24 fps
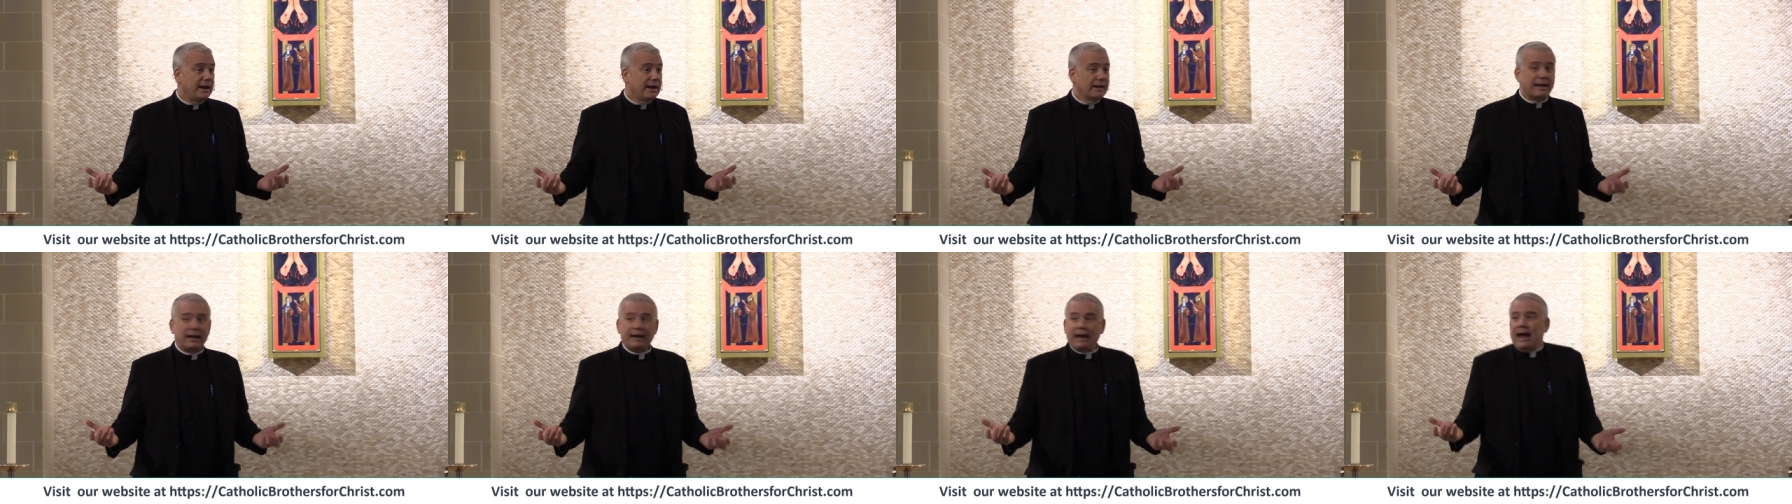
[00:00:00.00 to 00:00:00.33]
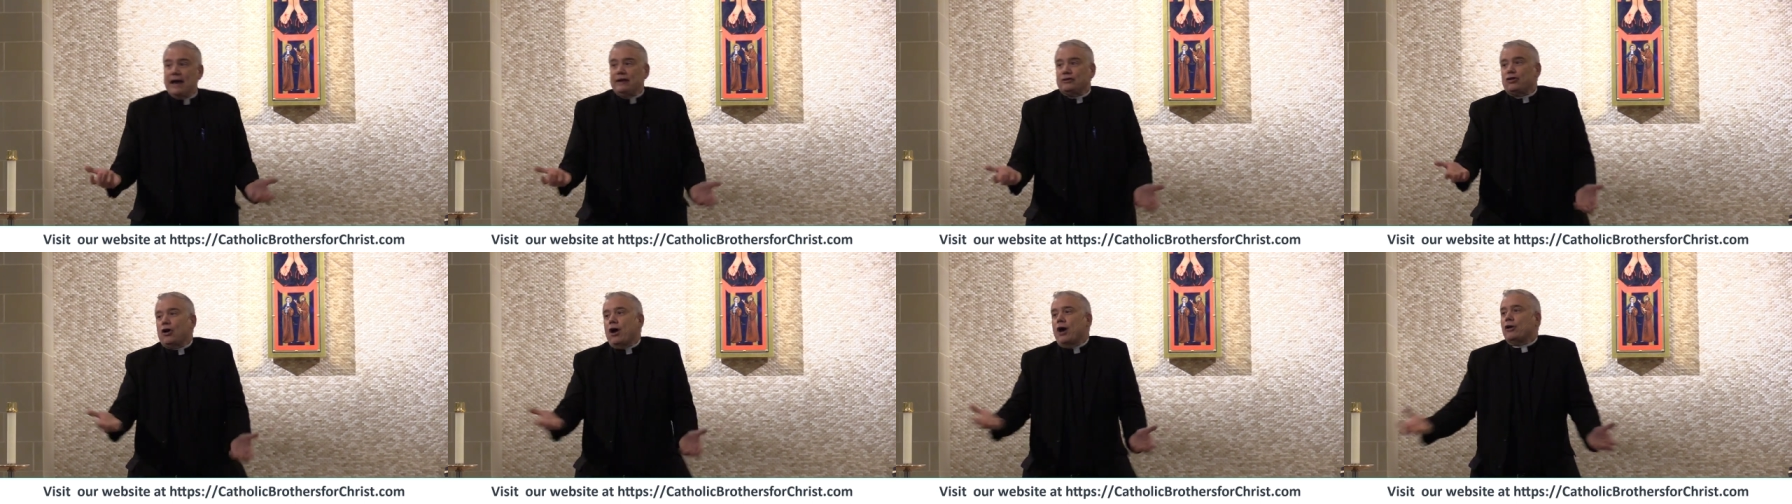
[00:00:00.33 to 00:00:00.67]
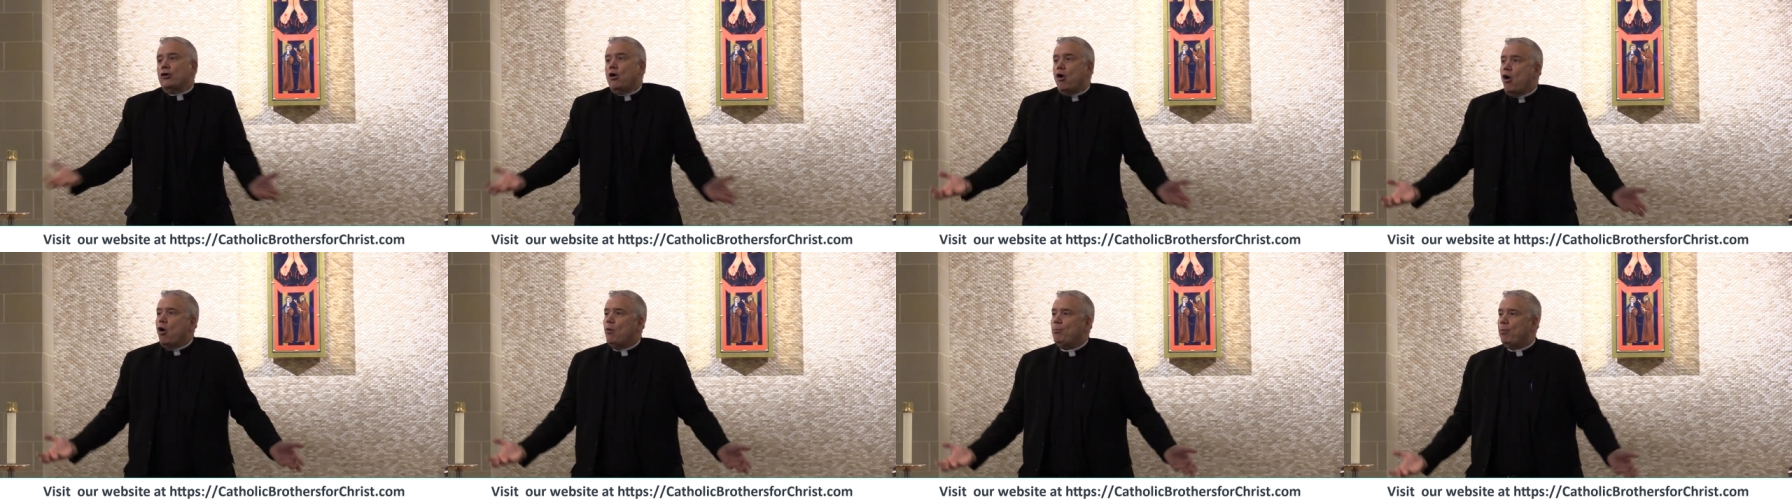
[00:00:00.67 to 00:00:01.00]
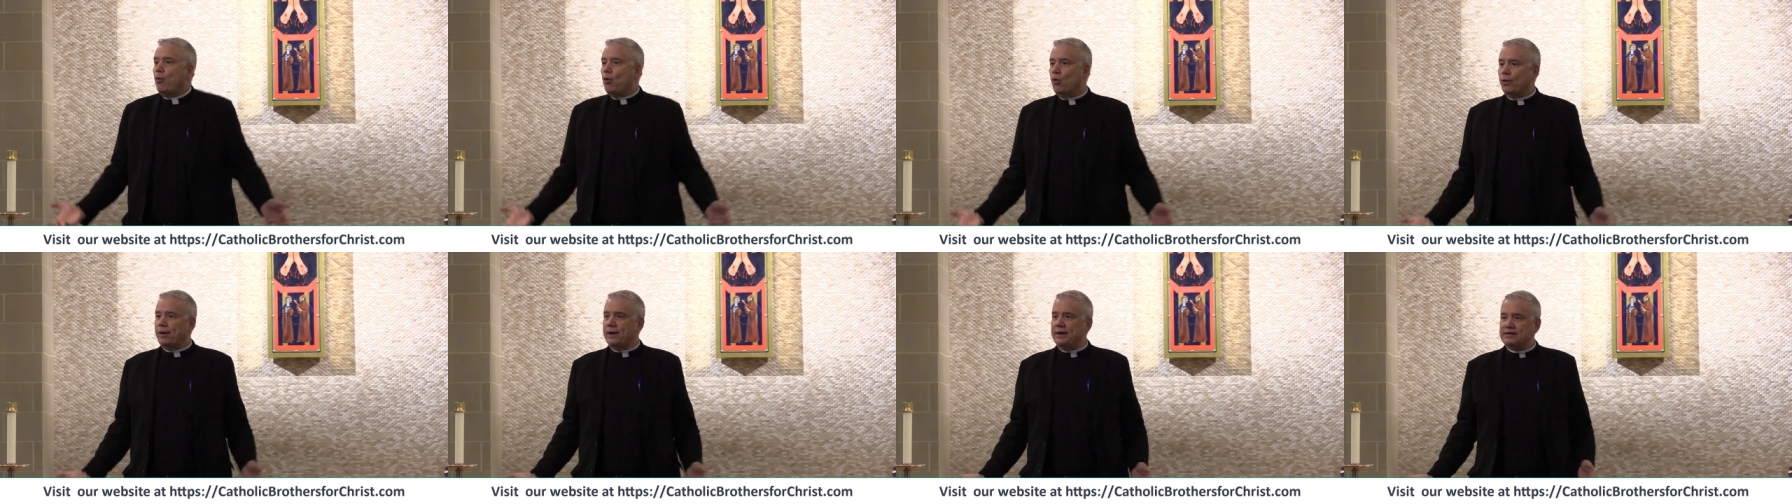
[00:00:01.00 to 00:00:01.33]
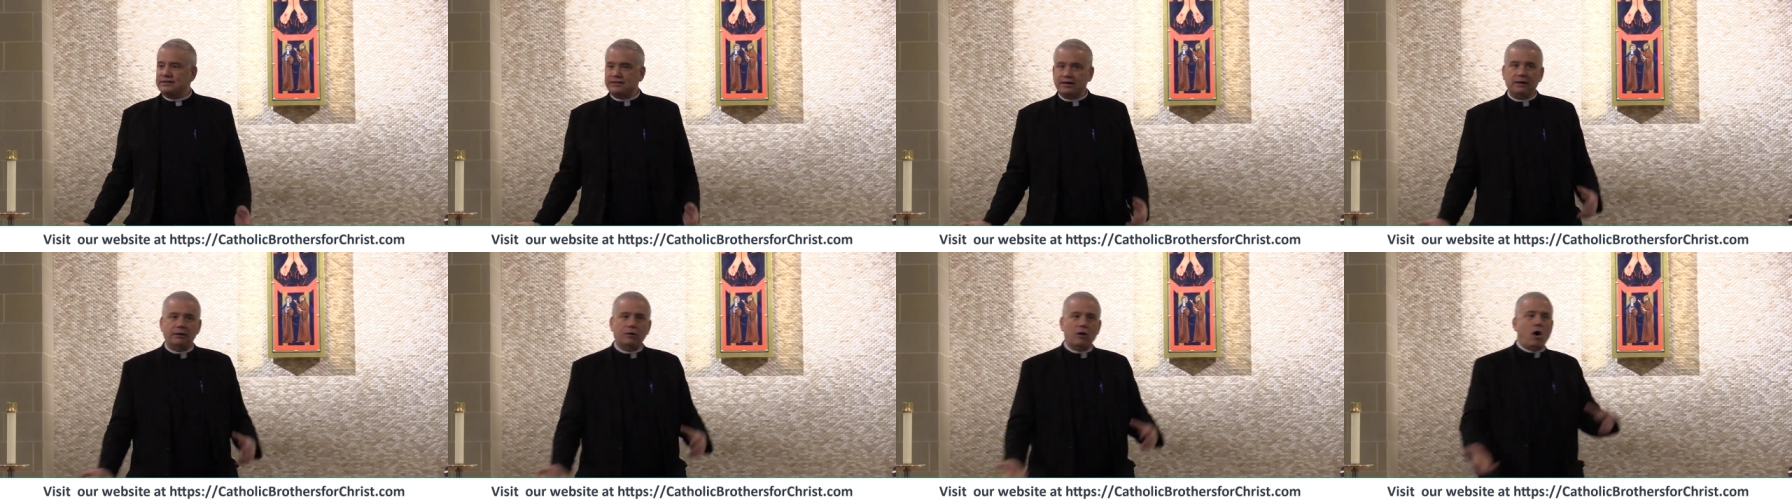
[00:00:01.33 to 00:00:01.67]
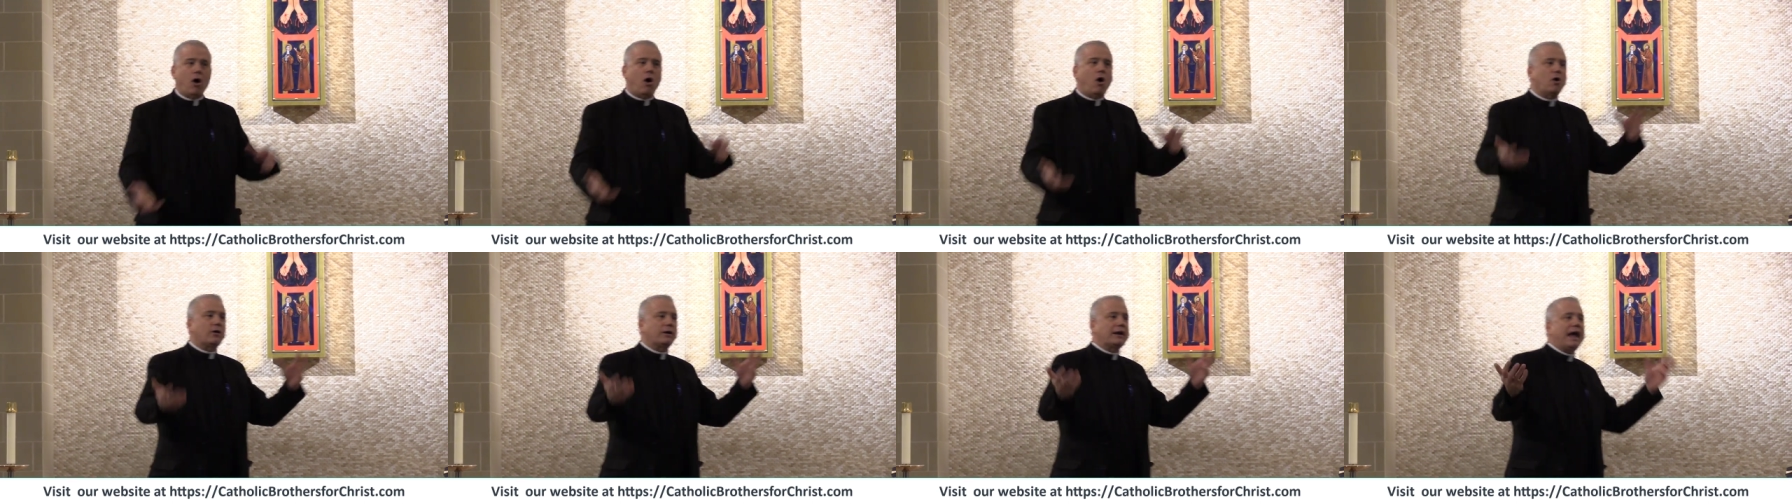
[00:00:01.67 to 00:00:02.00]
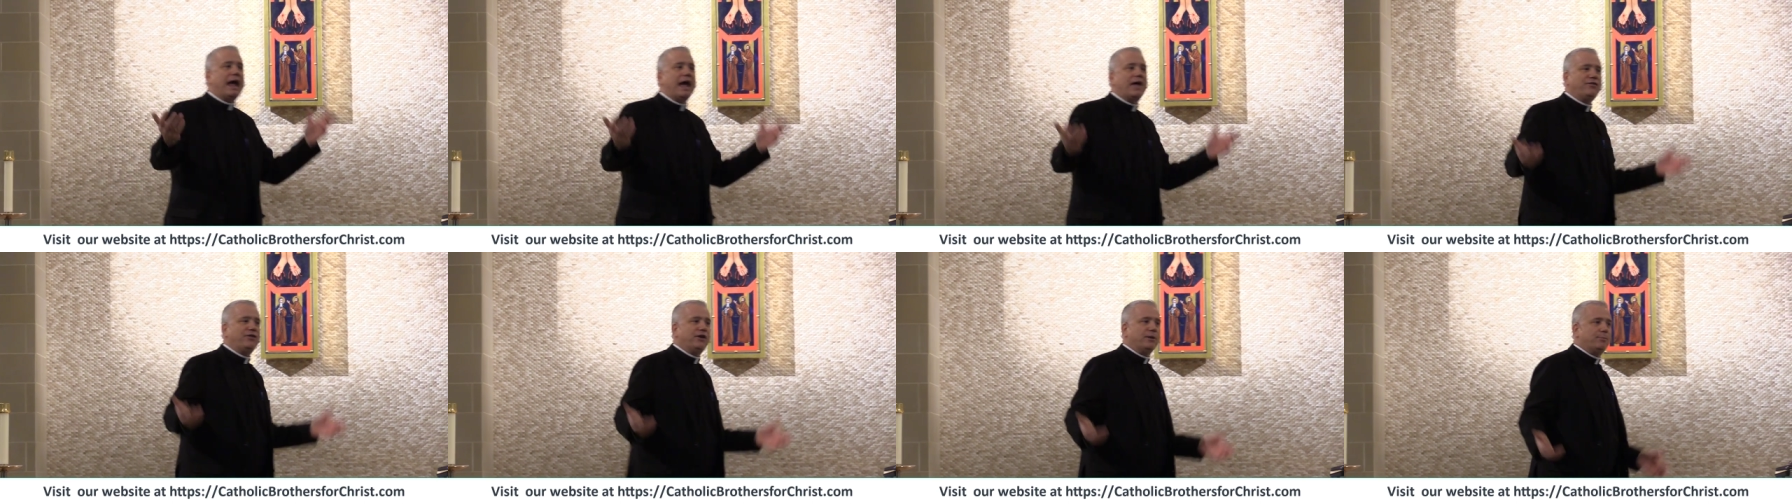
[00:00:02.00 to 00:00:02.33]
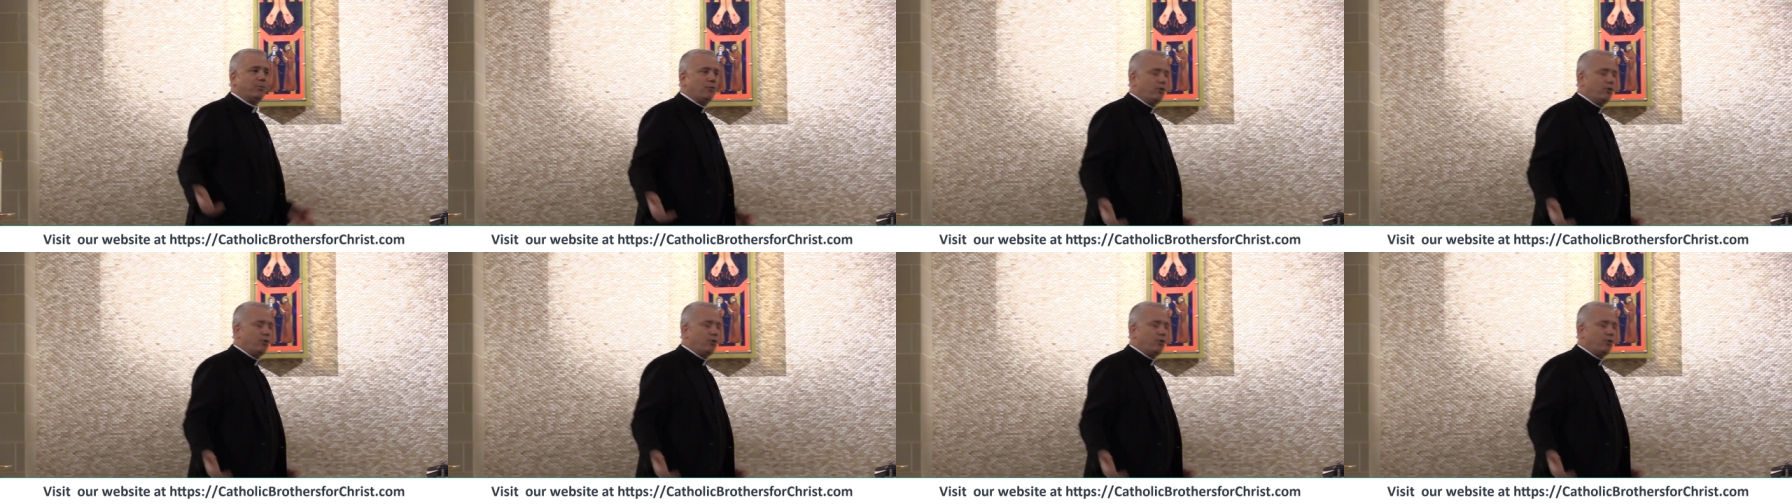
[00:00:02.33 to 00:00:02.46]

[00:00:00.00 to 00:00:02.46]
Like I taught all boys at an all Catholic